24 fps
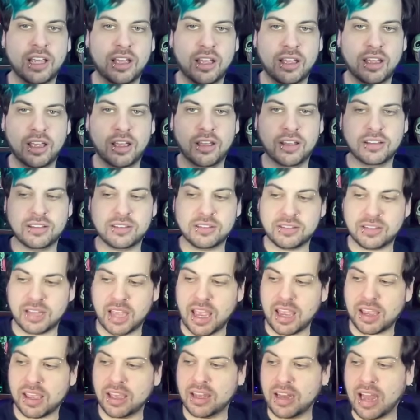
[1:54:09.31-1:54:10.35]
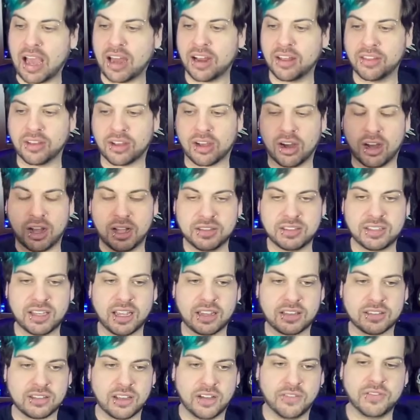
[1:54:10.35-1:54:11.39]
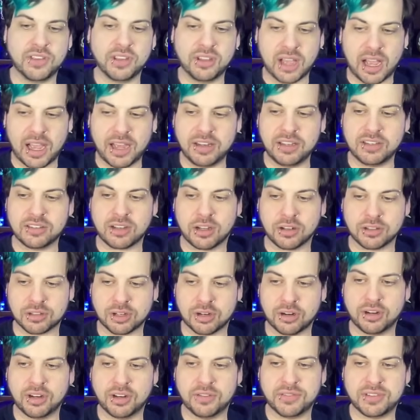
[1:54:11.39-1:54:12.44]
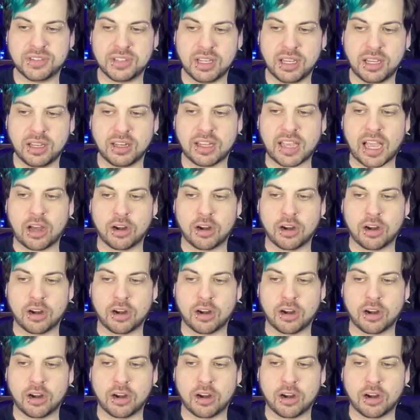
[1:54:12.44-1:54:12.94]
it's taken out of the context of the 90s alternative scene.